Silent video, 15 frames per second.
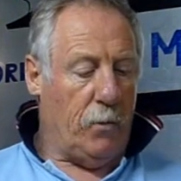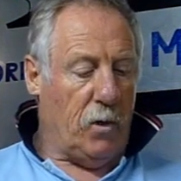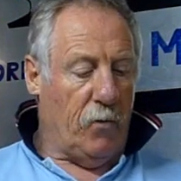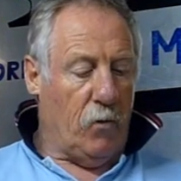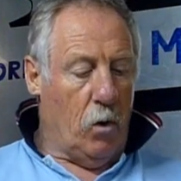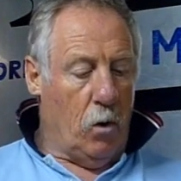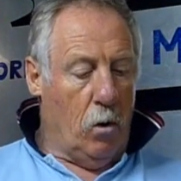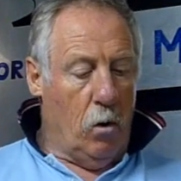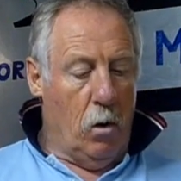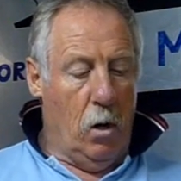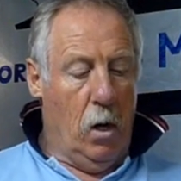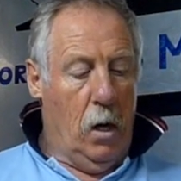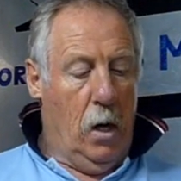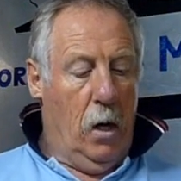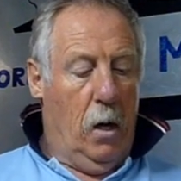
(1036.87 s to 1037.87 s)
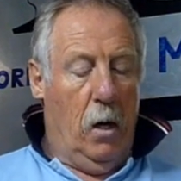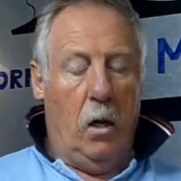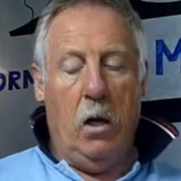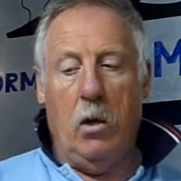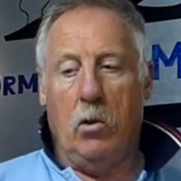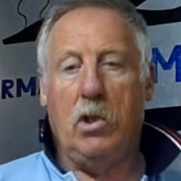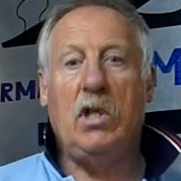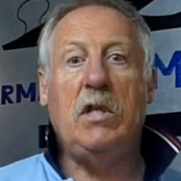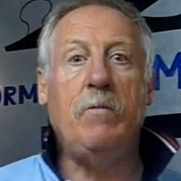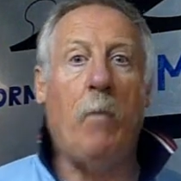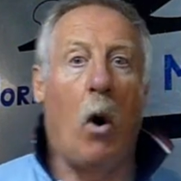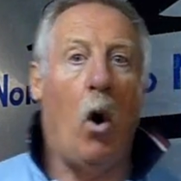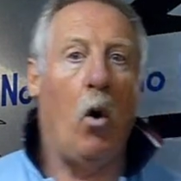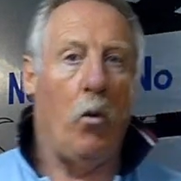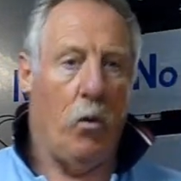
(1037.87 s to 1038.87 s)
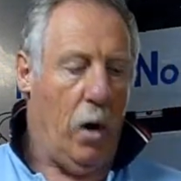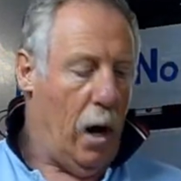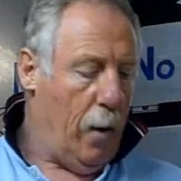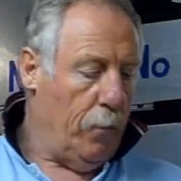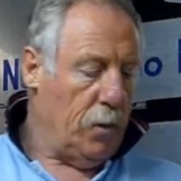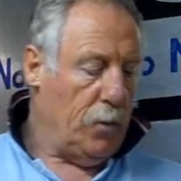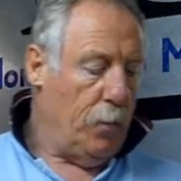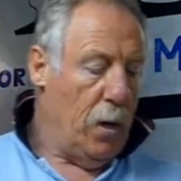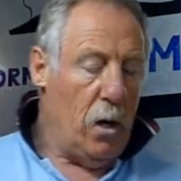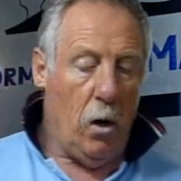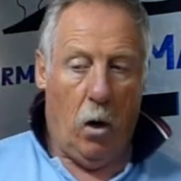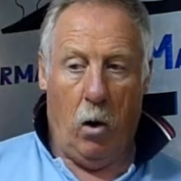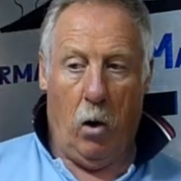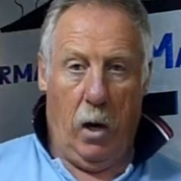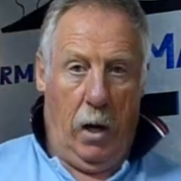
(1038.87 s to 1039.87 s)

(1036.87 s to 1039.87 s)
I've got it on, you know, small ramps, but not on